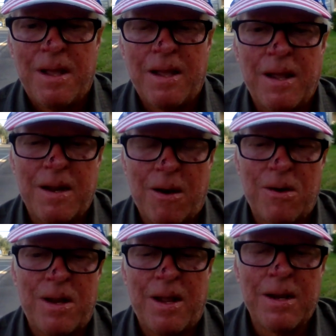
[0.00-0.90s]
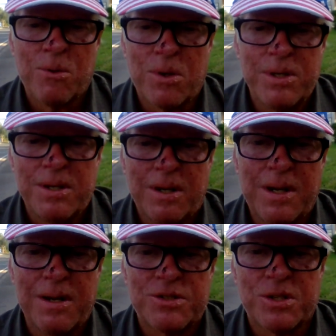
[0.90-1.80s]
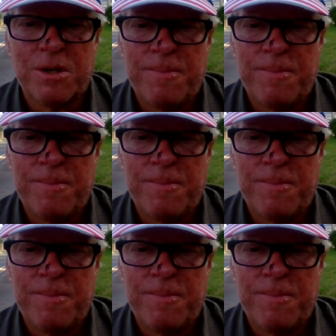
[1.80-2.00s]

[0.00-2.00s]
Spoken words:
angrily against an